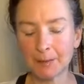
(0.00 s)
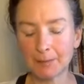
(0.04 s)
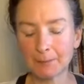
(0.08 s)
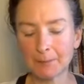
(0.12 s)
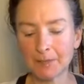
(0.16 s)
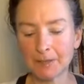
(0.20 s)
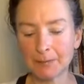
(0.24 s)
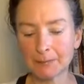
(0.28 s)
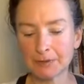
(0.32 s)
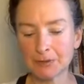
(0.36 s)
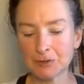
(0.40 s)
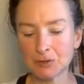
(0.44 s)

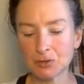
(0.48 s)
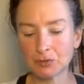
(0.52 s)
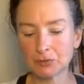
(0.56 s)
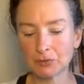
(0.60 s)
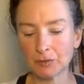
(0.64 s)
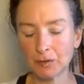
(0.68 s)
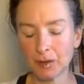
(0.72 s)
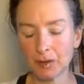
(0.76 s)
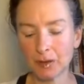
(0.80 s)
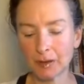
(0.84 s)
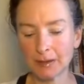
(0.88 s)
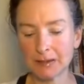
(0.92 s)
maybe
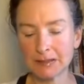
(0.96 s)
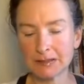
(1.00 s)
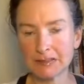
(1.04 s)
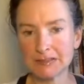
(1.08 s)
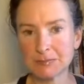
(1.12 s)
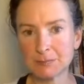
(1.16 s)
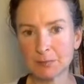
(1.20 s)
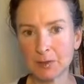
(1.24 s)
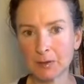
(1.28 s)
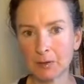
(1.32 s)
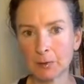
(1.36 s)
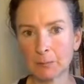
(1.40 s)
try
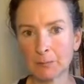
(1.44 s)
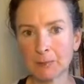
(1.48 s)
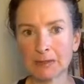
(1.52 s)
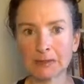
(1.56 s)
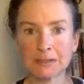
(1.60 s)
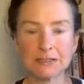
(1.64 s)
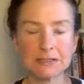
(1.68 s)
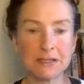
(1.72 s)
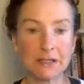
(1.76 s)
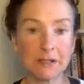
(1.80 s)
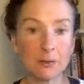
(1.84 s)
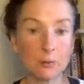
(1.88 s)

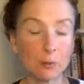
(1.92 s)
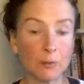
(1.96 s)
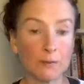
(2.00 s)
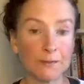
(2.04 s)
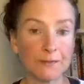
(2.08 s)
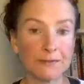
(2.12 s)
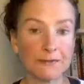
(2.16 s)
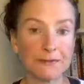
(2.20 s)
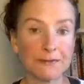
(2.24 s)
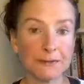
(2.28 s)
experimenting with